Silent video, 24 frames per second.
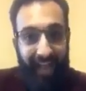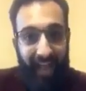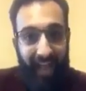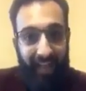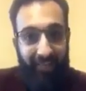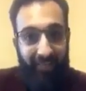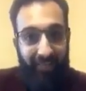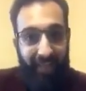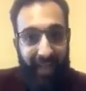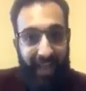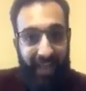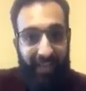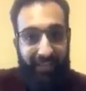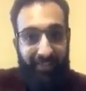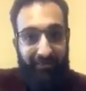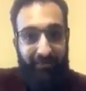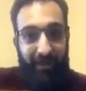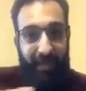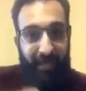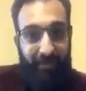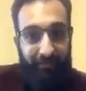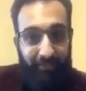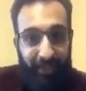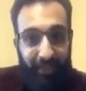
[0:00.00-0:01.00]
And they
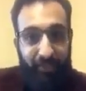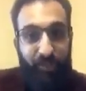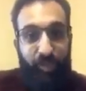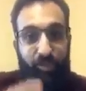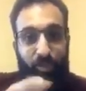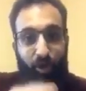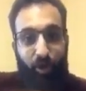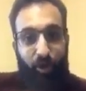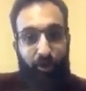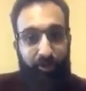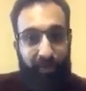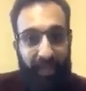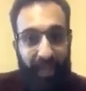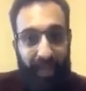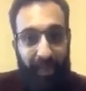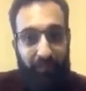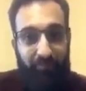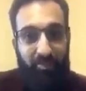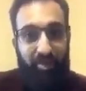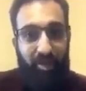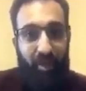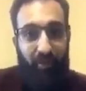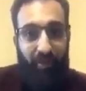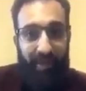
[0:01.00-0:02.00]
expect me to talk to
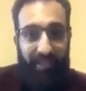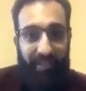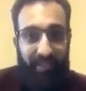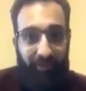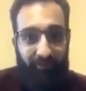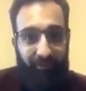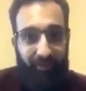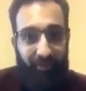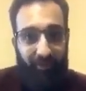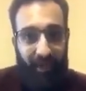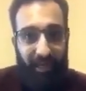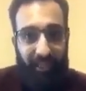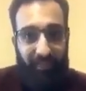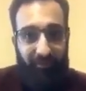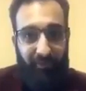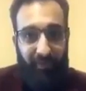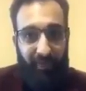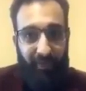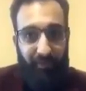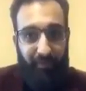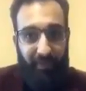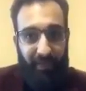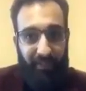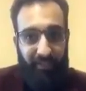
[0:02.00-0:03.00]
him? So what if he works
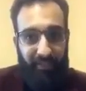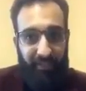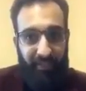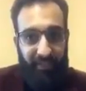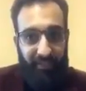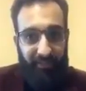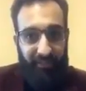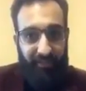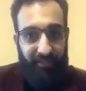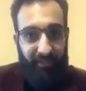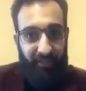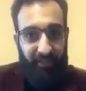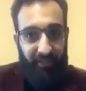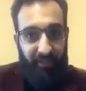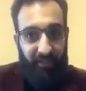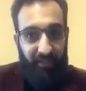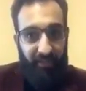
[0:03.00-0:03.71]
for the president?